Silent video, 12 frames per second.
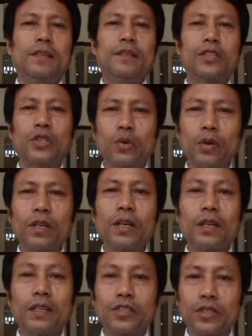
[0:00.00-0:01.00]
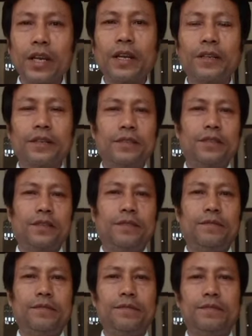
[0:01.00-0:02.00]
the student understand
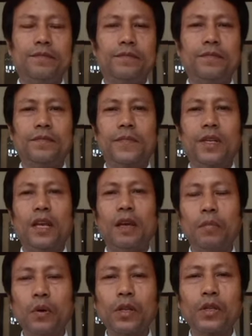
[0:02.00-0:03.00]
about